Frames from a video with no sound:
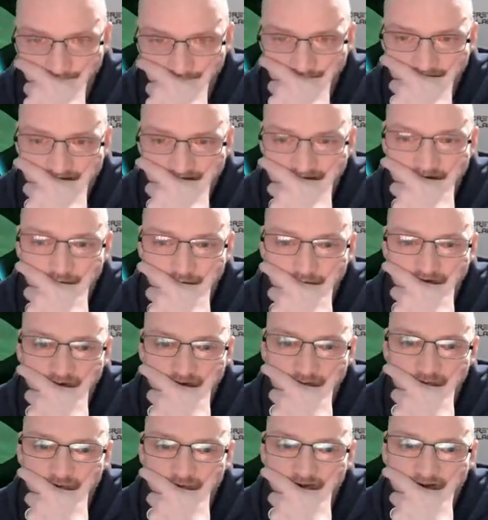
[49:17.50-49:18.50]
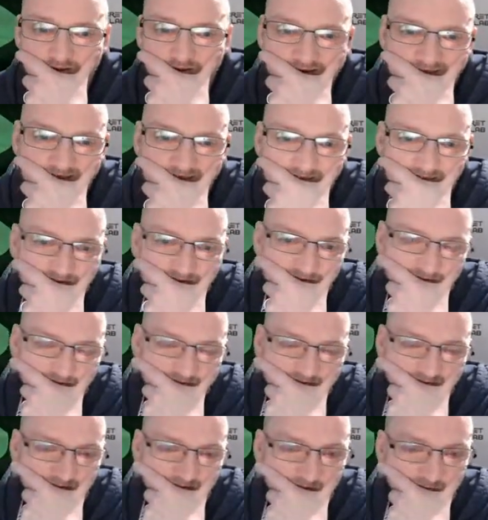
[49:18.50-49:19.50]
Yeah, we're coming with the cleanse and the
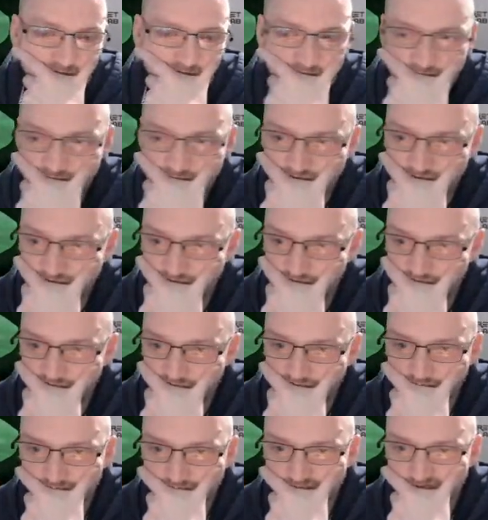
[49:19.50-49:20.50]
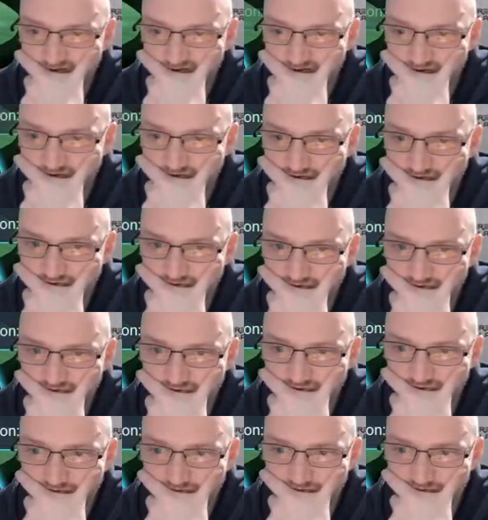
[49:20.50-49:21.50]
heals. Thank you very much.
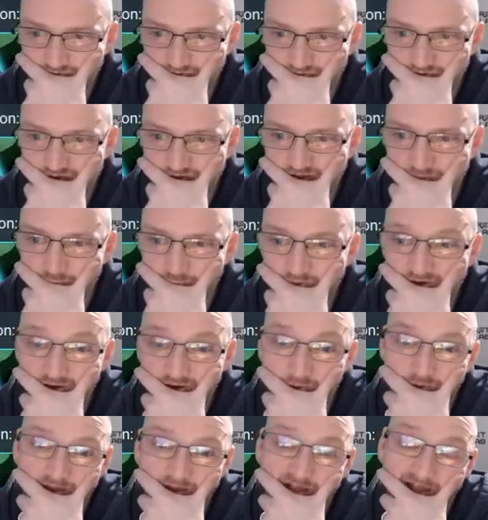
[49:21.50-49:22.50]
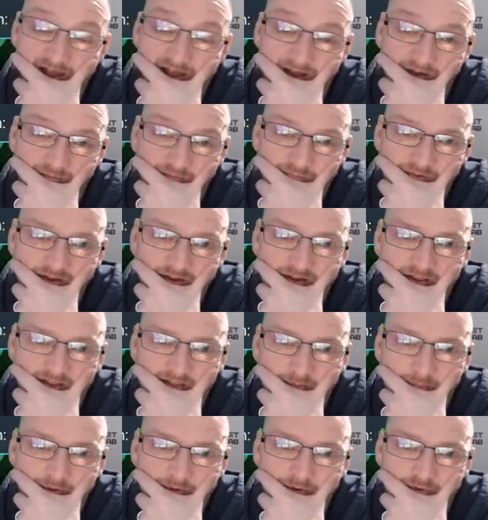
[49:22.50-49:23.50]
Yeah, we don't have any of
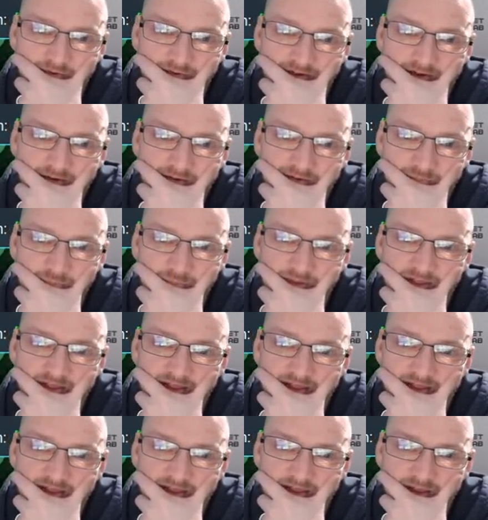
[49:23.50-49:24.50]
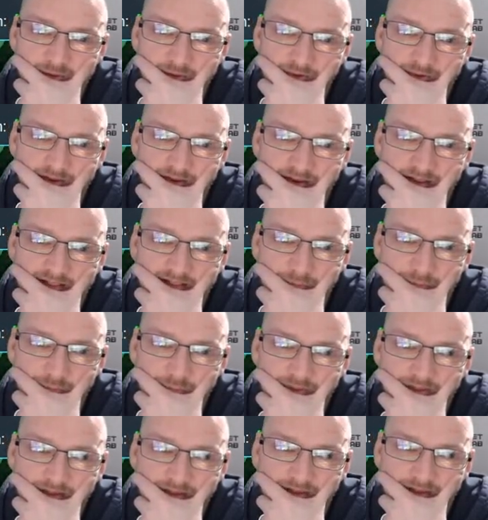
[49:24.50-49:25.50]
the burns out. If we hit here, we're going to get the
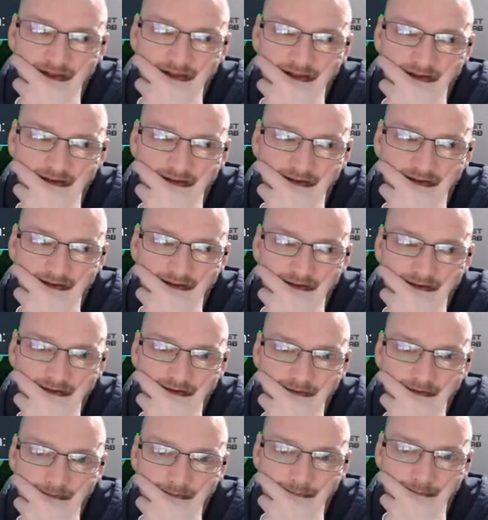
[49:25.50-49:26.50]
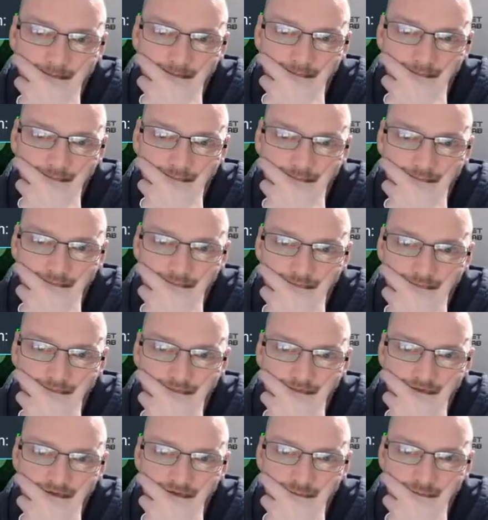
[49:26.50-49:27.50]
weak hit.
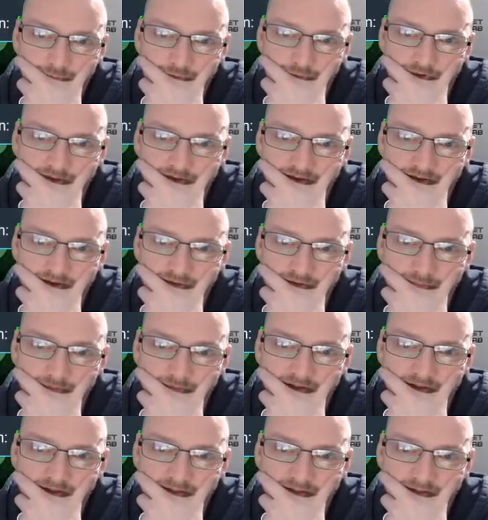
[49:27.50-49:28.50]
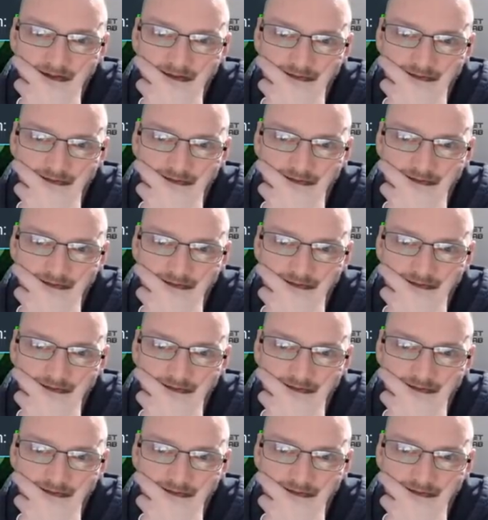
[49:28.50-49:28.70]
There's no point hitting over here.